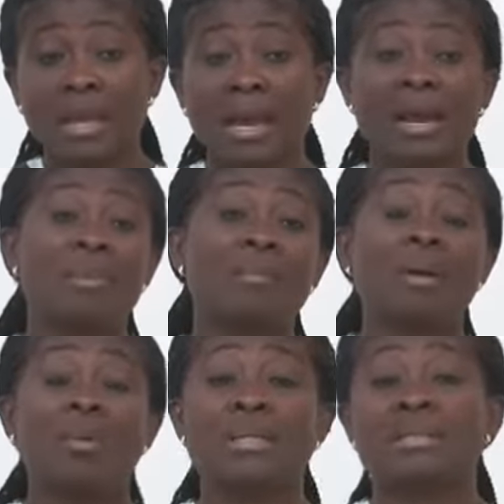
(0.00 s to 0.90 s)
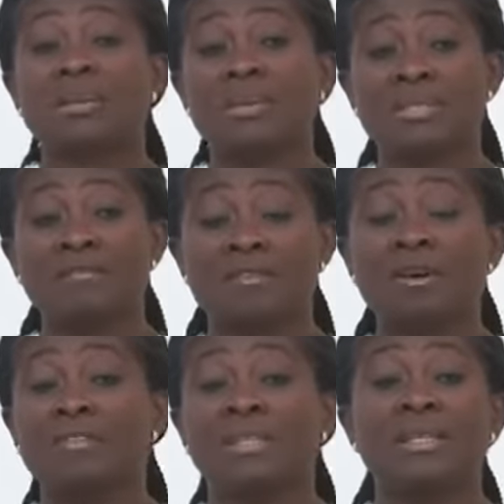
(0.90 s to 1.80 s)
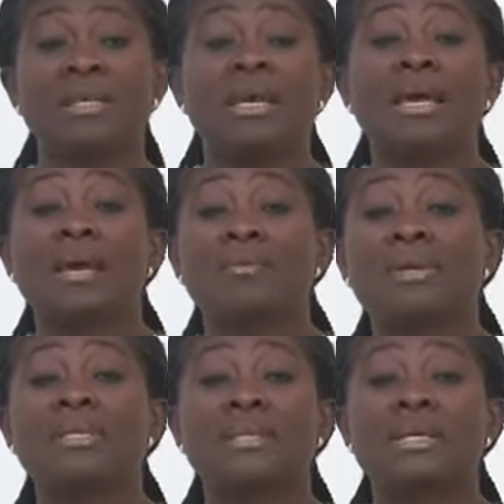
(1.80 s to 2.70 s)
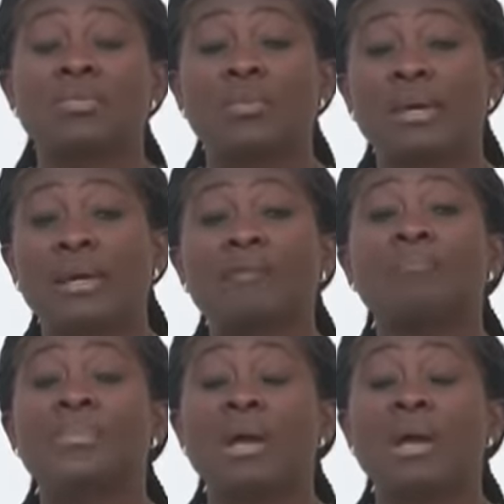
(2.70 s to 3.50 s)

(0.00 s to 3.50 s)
I remember once I was involved in a research where